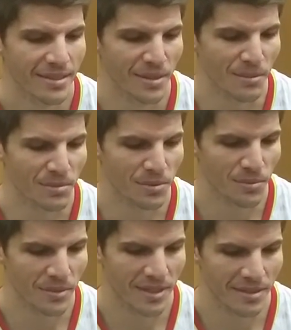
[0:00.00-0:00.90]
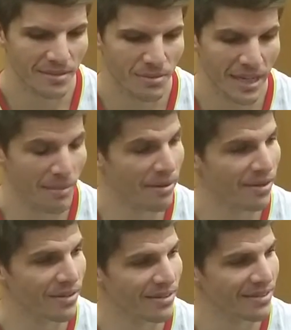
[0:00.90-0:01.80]
Um, so we, had, we got
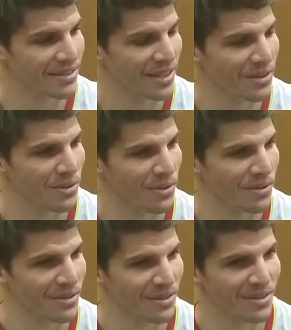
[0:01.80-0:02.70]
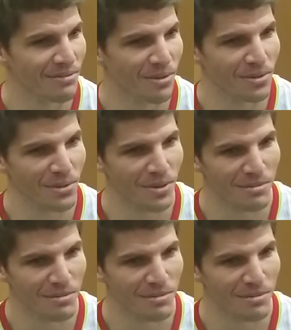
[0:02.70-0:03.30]
better in the second quarter, and third, fourth quarter.